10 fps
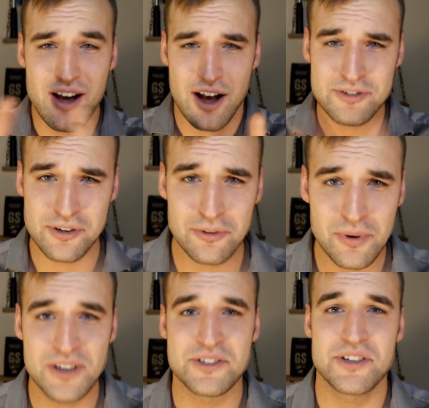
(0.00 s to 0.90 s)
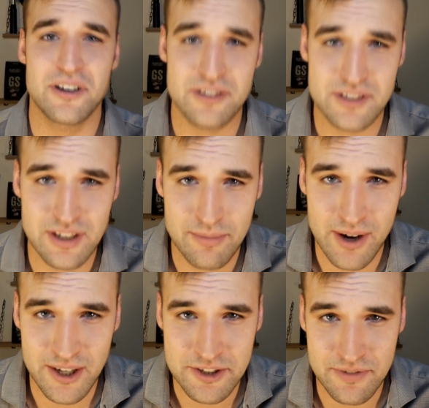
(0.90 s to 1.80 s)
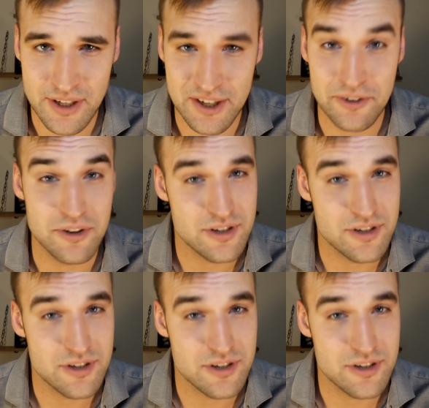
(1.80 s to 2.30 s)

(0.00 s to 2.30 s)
As always, until my next video,